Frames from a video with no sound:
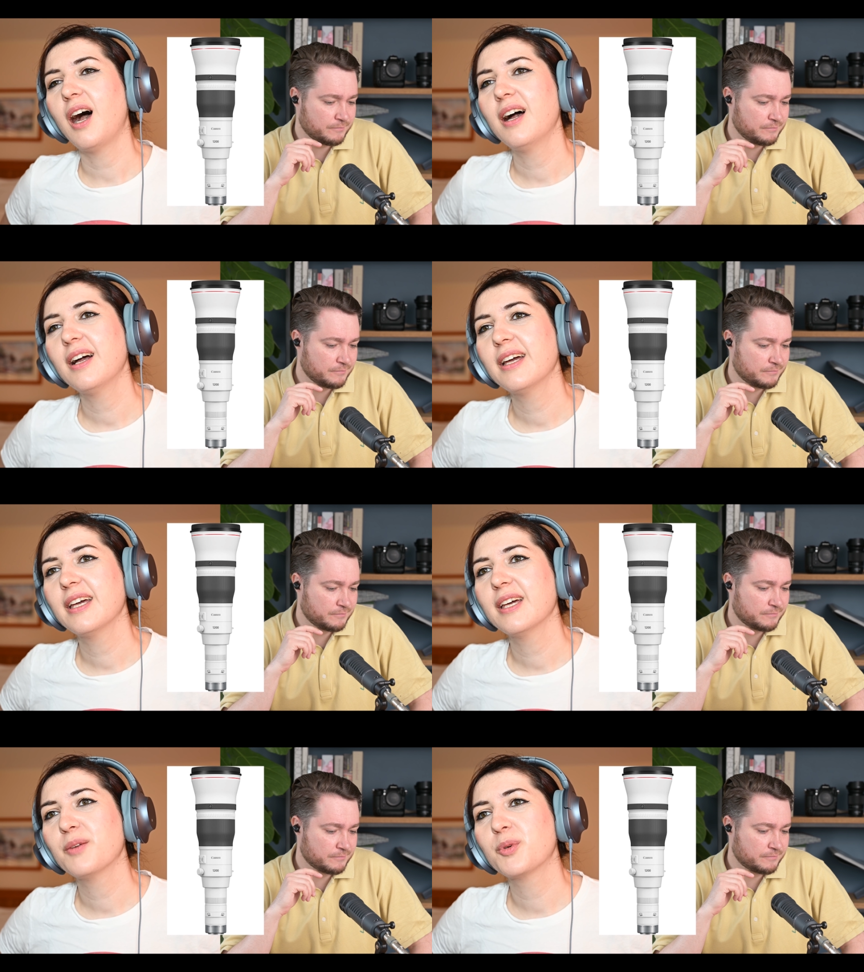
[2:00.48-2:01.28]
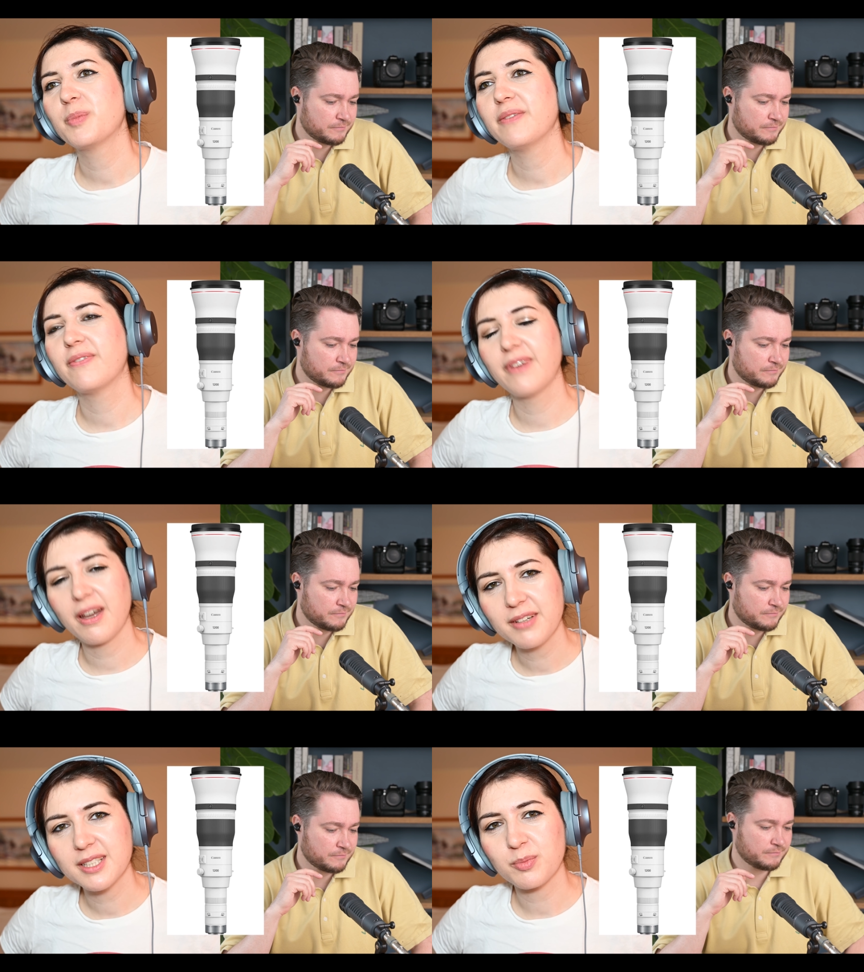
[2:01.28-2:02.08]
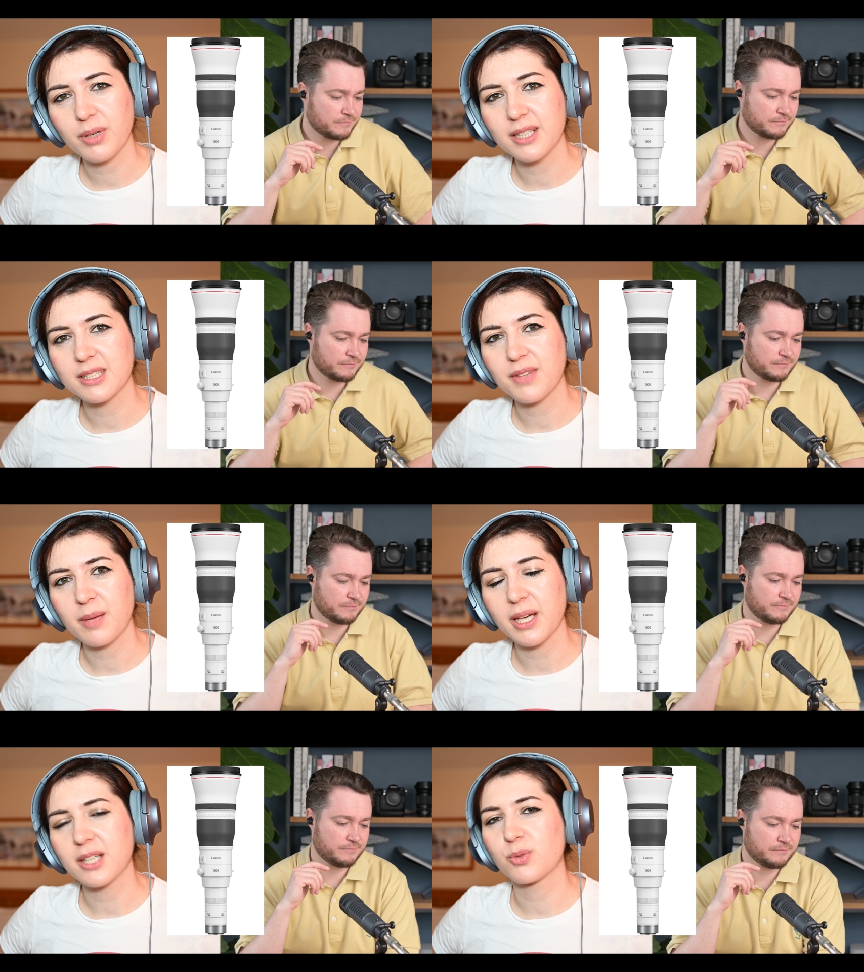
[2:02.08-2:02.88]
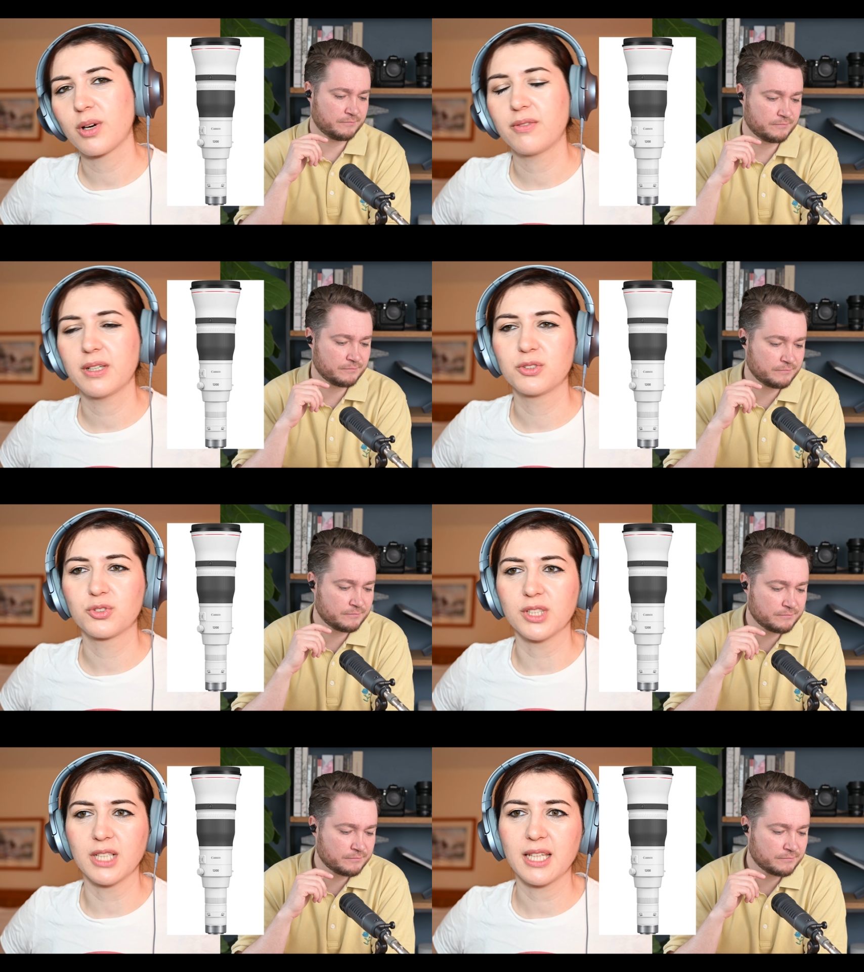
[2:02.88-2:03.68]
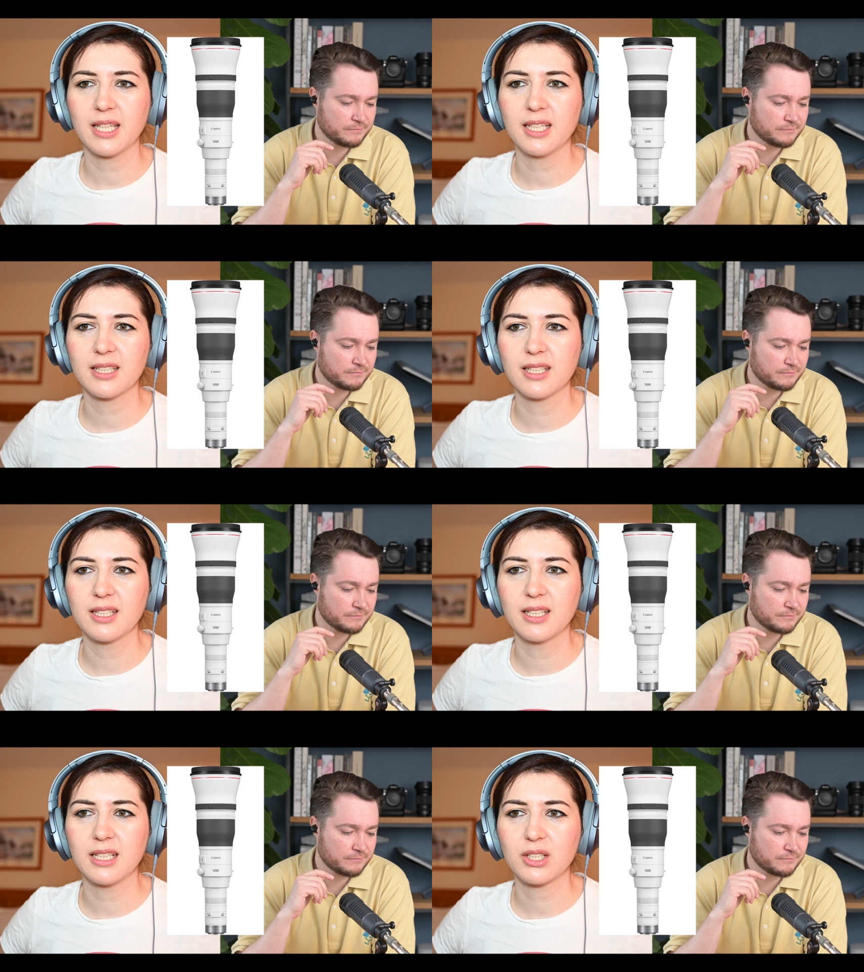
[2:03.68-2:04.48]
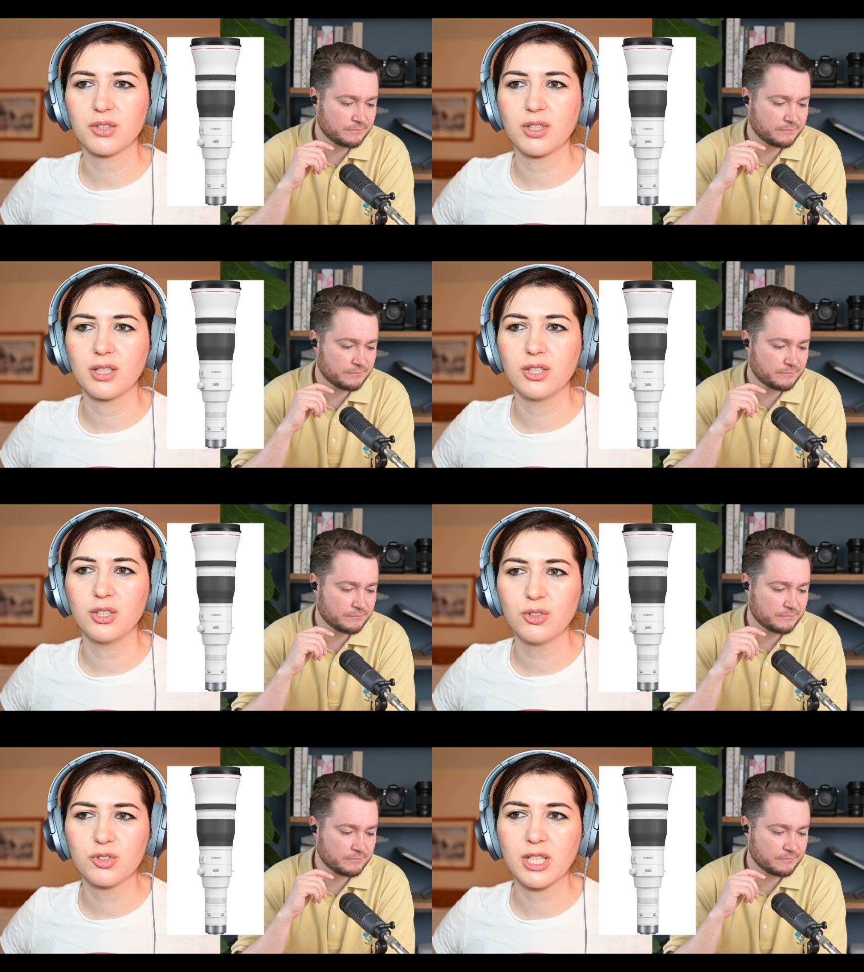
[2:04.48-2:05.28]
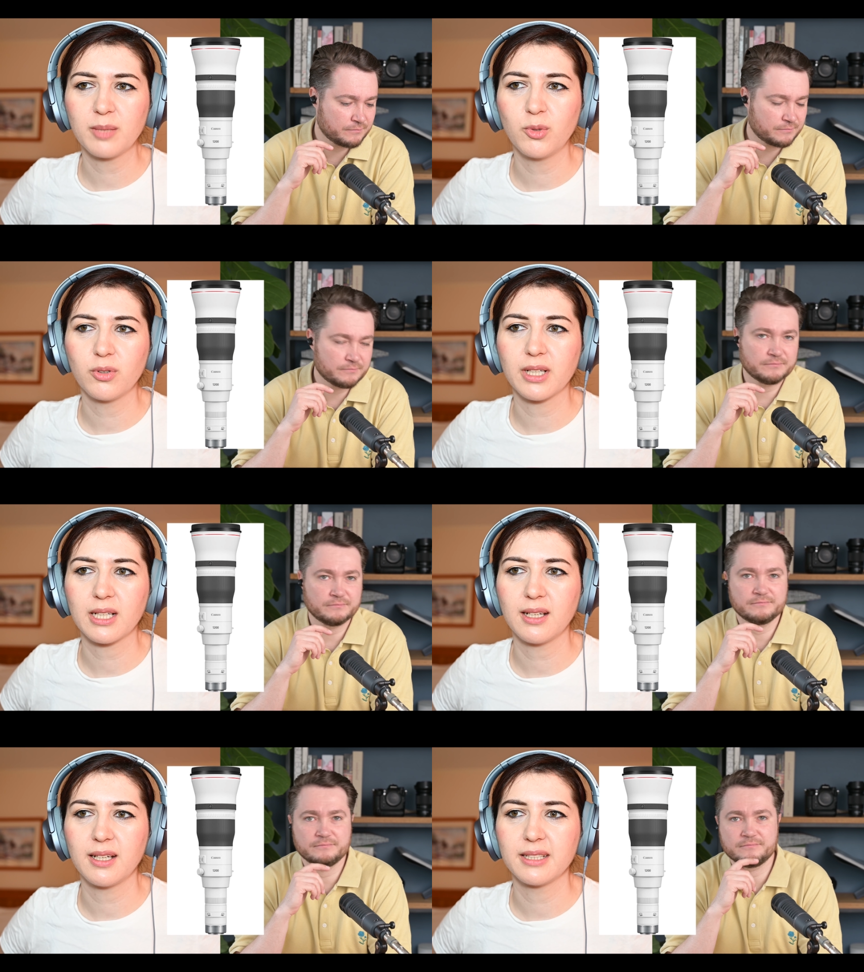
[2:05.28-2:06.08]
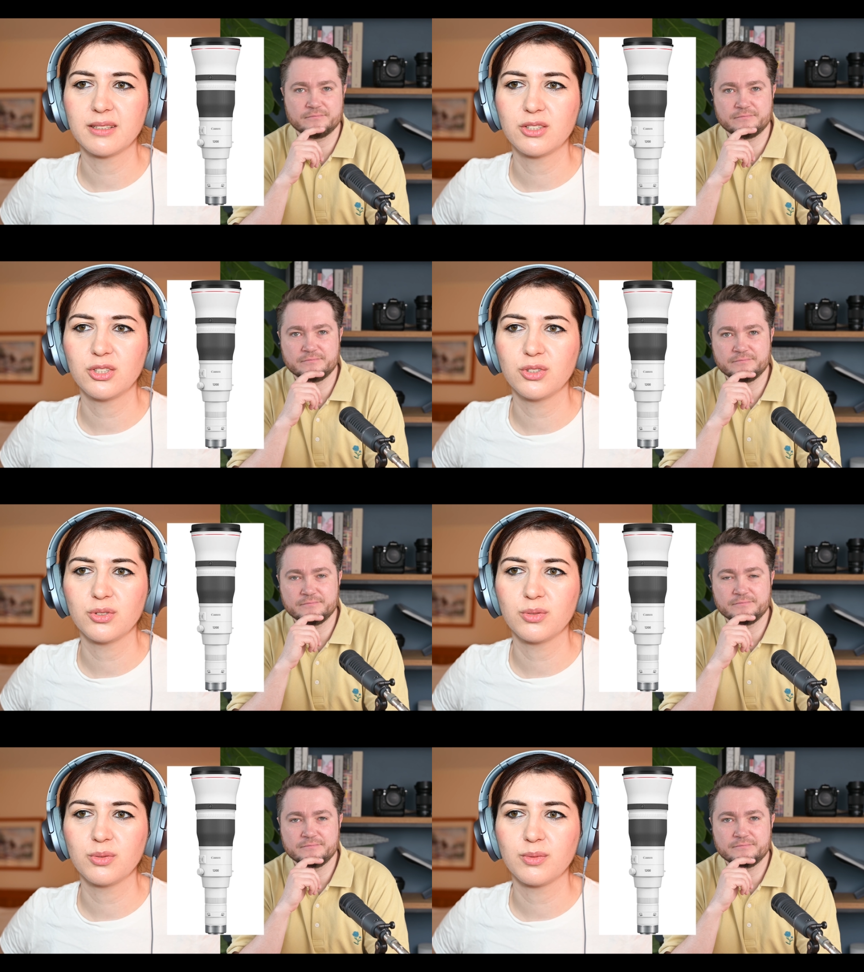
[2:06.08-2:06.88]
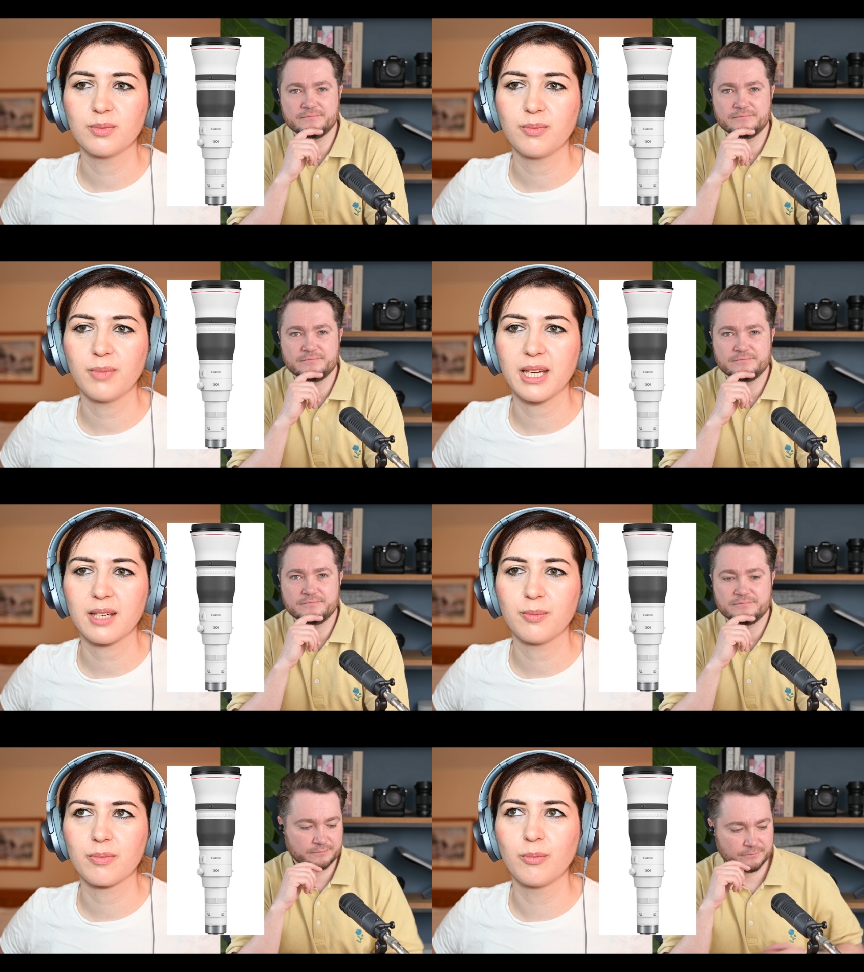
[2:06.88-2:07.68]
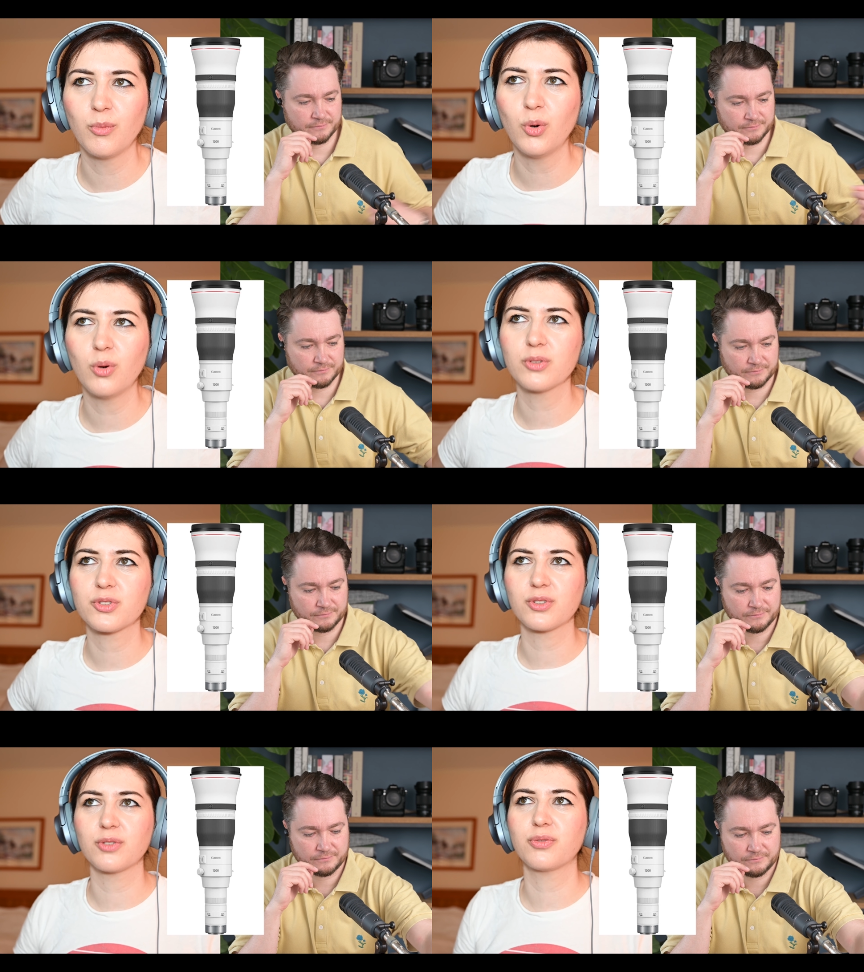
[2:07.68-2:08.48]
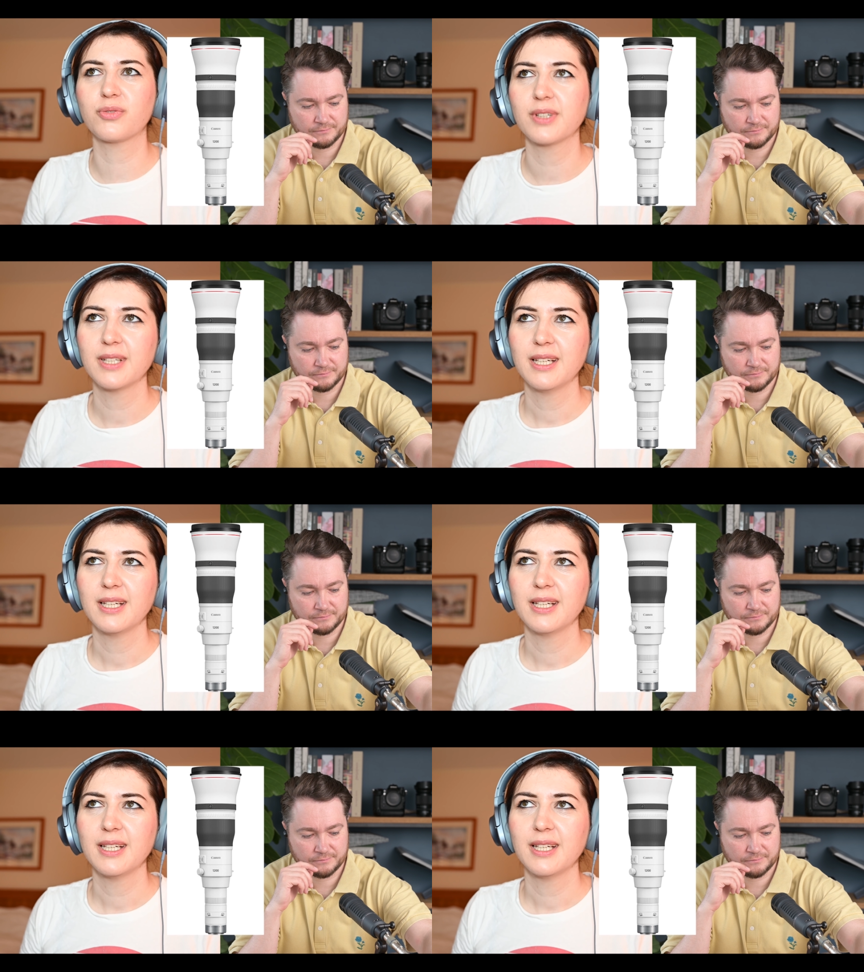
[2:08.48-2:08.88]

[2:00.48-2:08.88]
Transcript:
Speaker 1: I would be very surprised if they make a 1200. I think that Nikon are usually more inclined to make more sort of